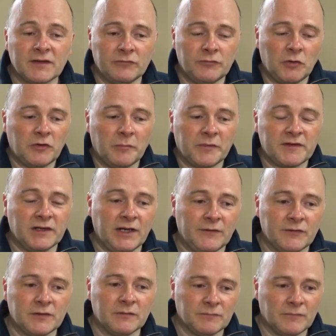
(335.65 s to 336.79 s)
I rolled up my
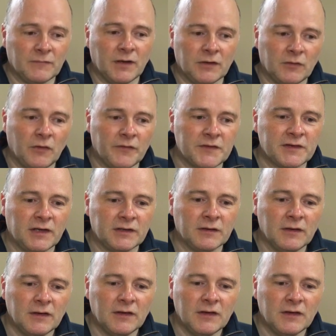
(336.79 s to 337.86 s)
sleeves and got the sun.